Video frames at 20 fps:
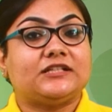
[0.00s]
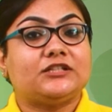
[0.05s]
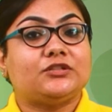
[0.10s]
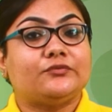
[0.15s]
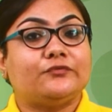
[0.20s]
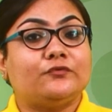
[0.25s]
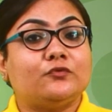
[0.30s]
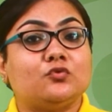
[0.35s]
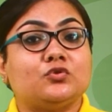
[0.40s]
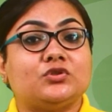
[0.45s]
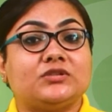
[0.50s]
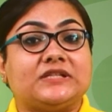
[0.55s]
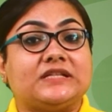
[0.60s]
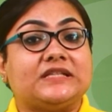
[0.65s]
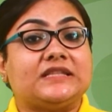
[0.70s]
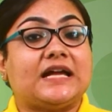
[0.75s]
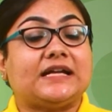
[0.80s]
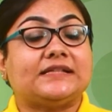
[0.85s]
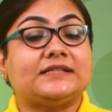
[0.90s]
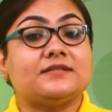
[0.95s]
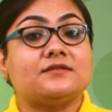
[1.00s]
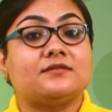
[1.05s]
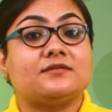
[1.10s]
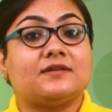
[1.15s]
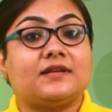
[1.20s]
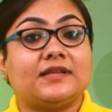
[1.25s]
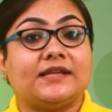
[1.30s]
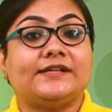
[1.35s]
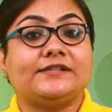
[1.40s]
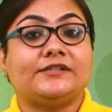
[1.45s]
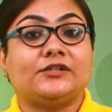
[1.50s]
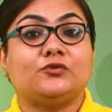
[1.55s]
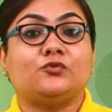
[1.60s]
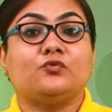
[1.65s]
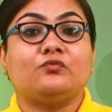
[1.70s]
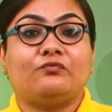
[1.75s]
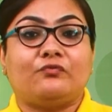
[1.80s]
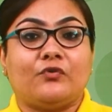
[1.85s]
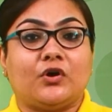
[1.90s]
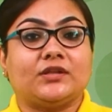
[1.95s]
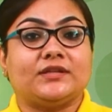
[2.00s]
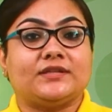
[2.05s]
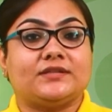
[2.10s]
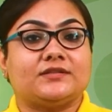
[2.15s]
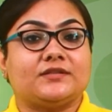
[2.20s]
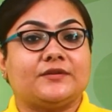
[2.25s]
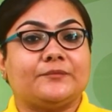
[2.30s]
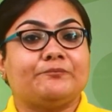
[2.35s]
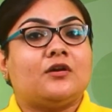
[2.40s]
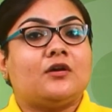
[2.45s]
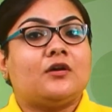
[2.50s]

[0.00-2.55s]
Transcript: is food chain that is related to forest